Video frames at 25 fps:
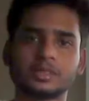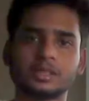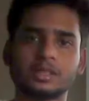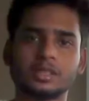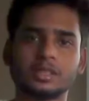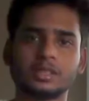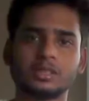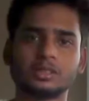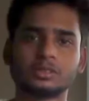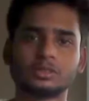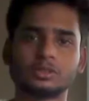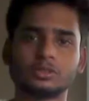
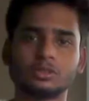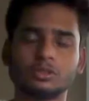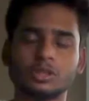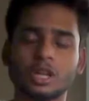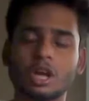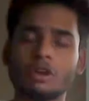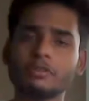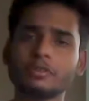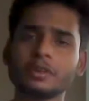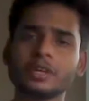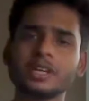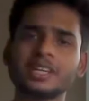So
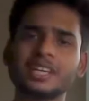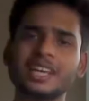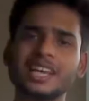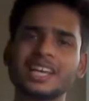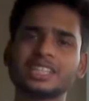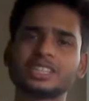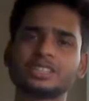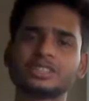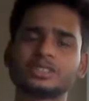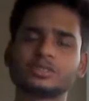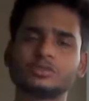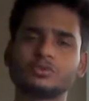now you can
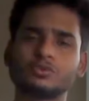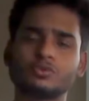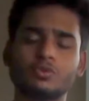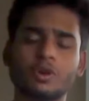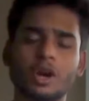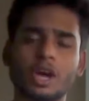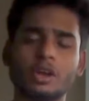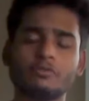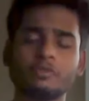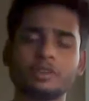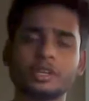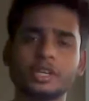guess
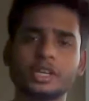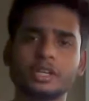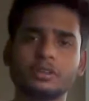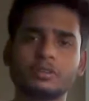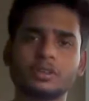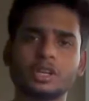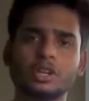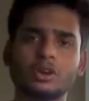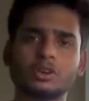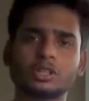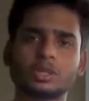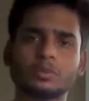why we need to
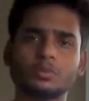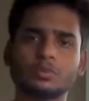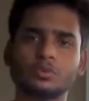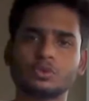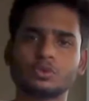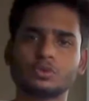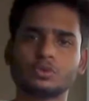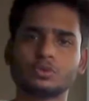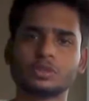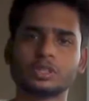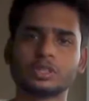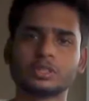unlock the
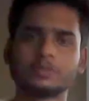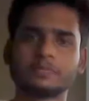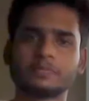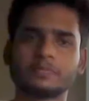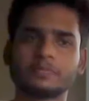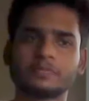bootloader.